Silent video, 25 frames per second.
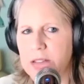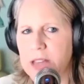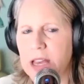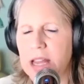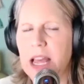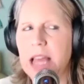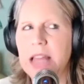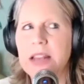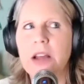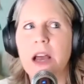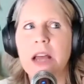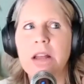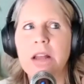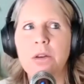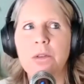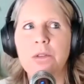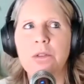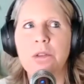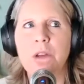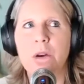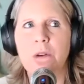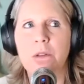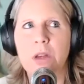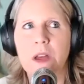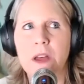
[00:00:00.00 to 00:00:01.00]
that I I
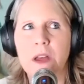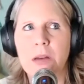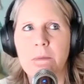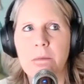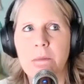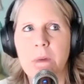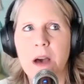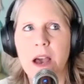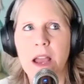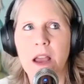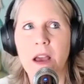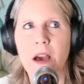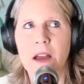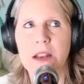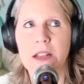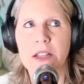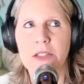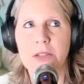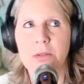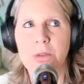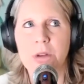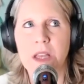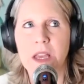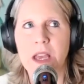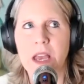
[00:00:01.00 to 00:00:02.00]
don't know that my
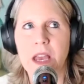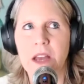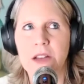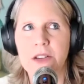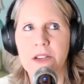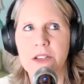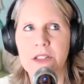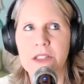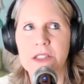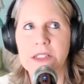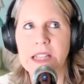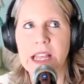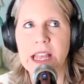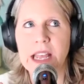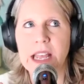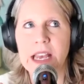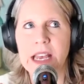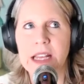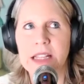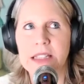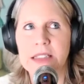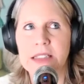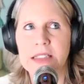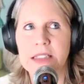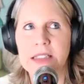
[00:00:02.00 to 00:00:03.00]
audience really
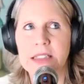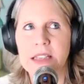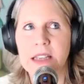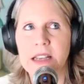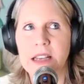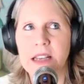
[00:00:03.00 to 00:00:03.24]
understands